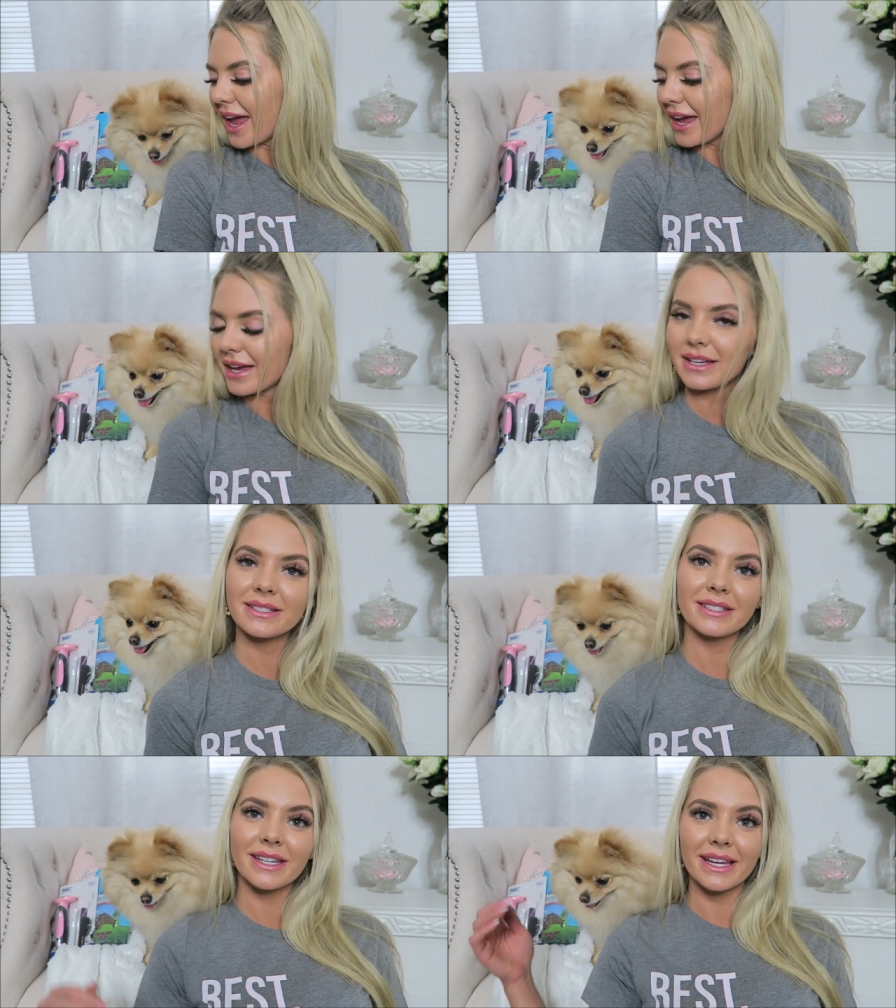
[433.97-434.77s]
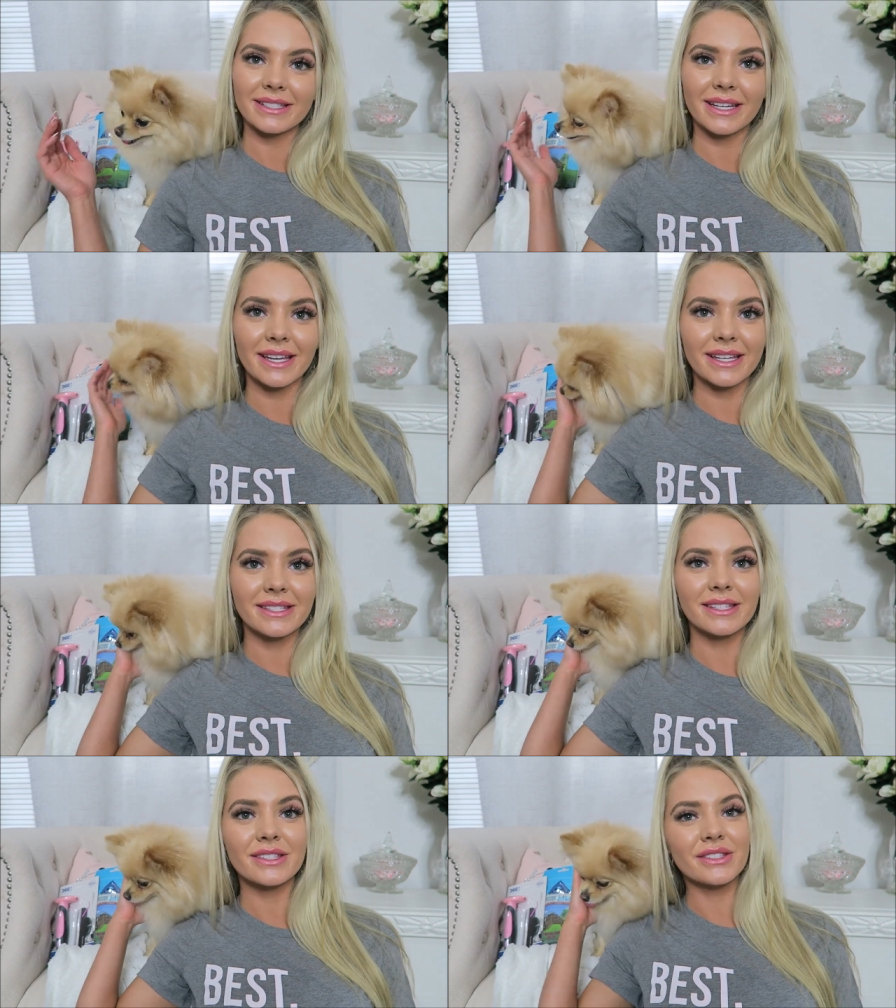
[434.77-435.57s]
And Daisy
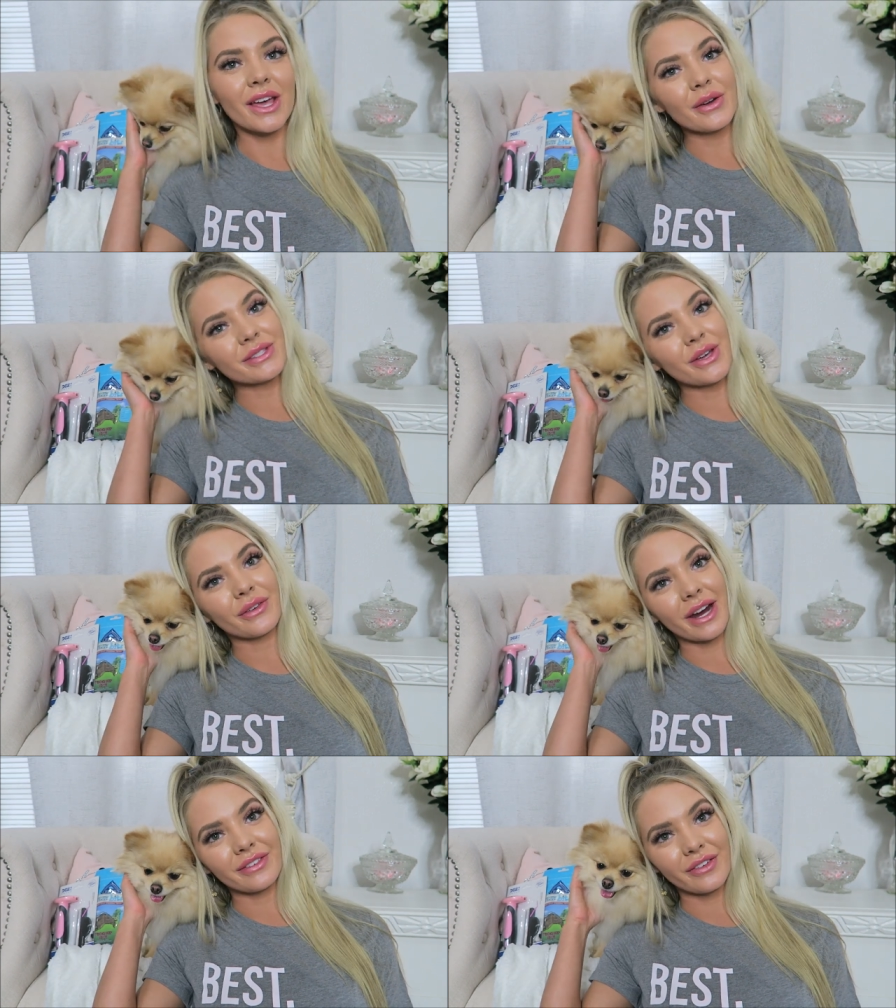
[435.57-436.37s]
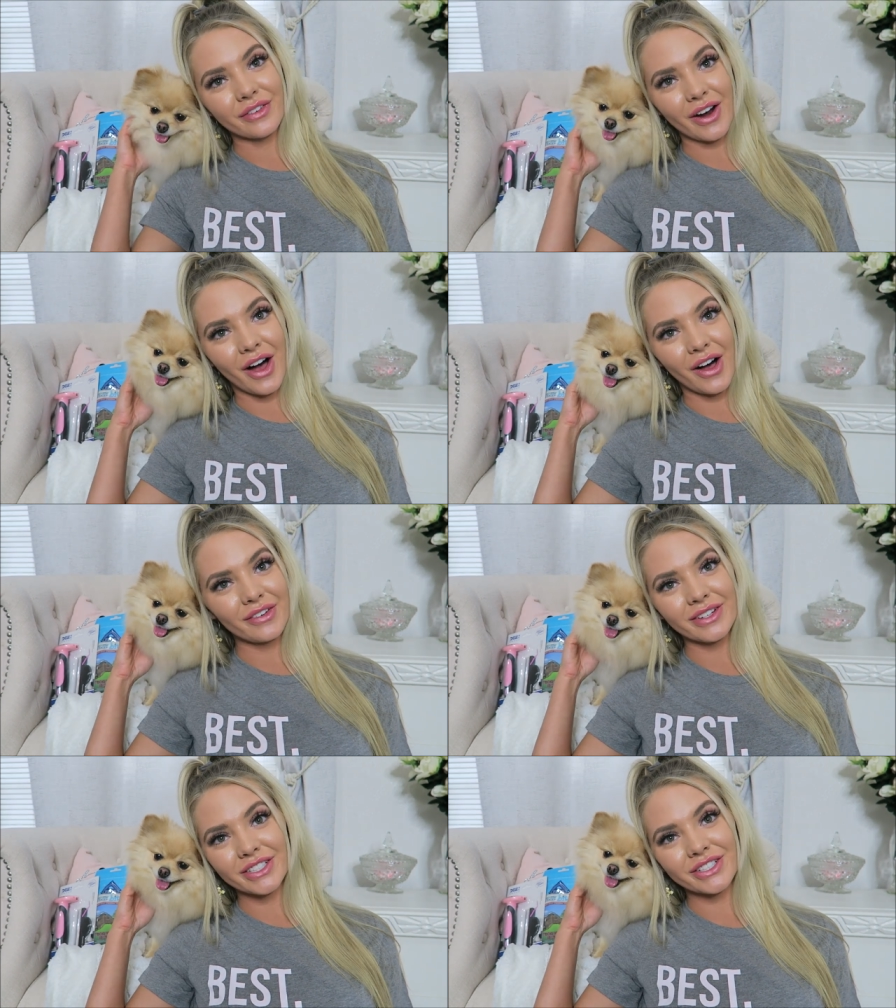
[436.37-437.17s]
is so, so grateful for all
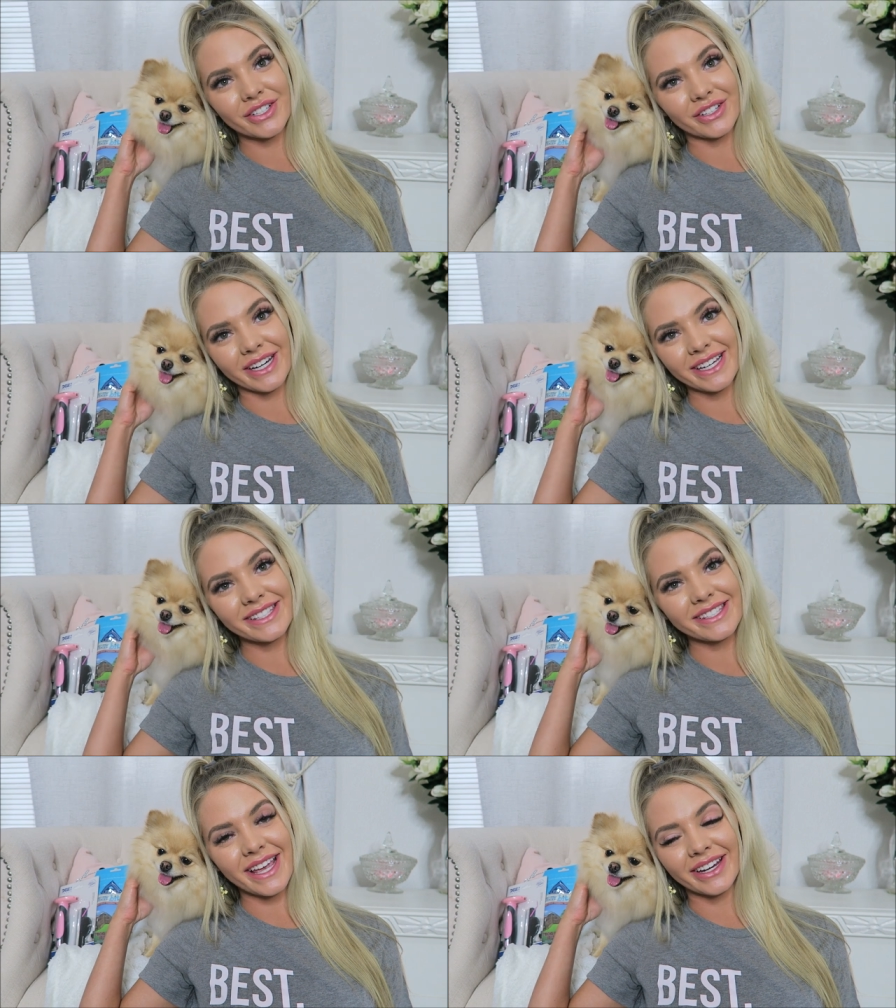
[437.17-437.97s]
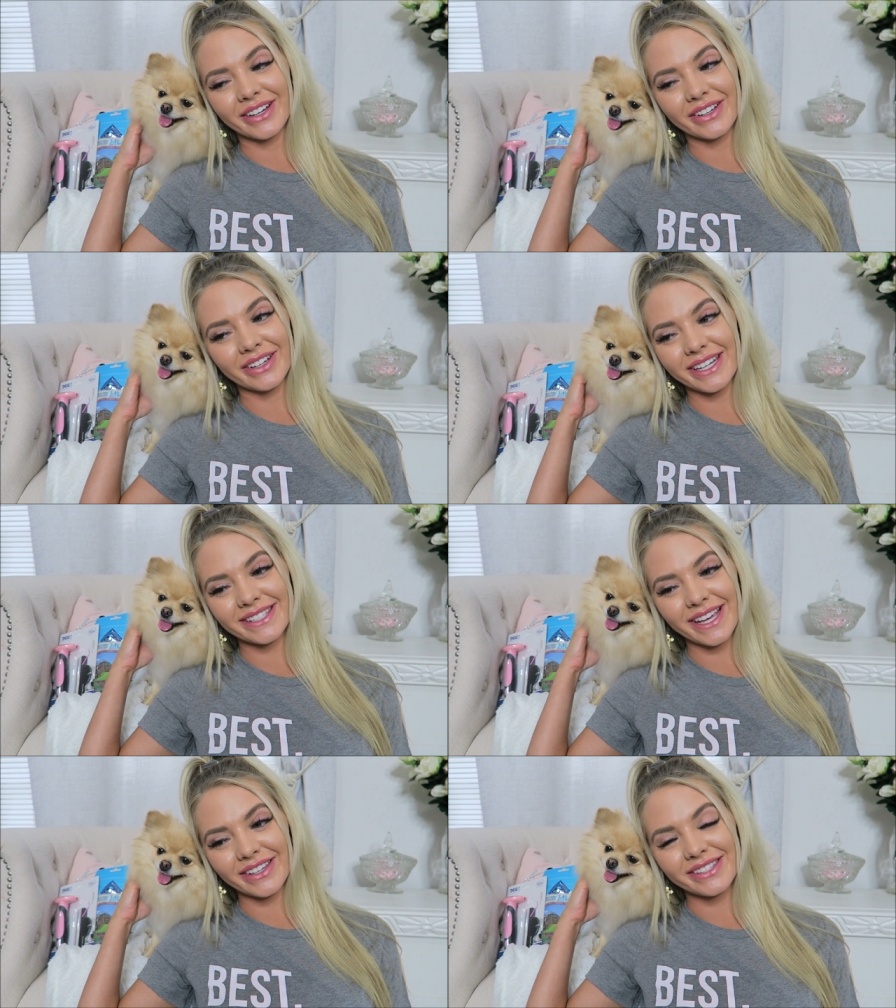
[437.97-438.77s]
of your treats and
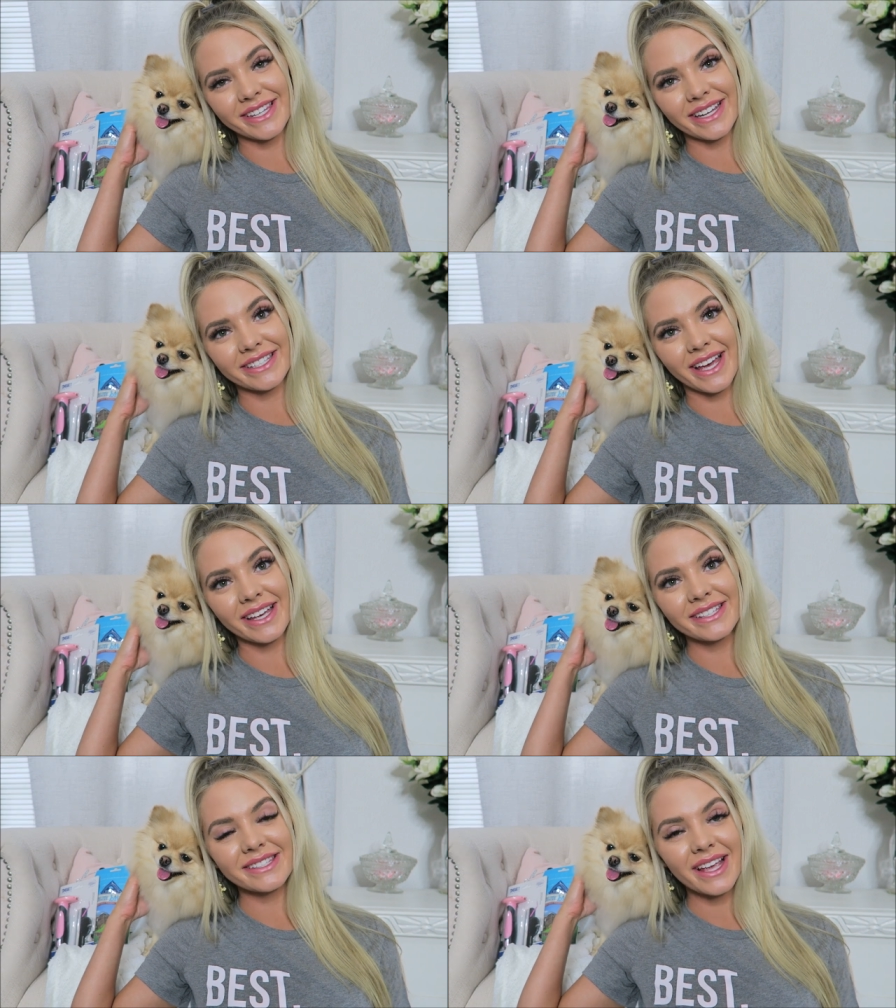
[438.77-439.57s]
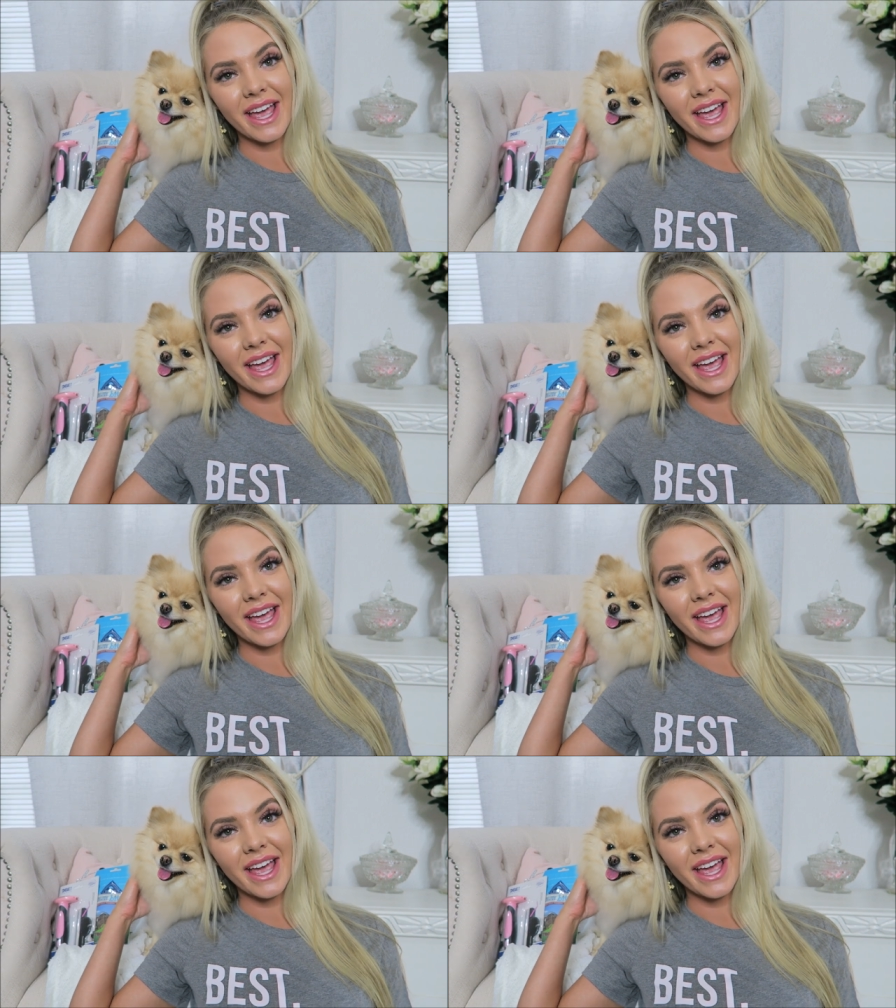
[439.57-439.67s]
goodies that you sent us.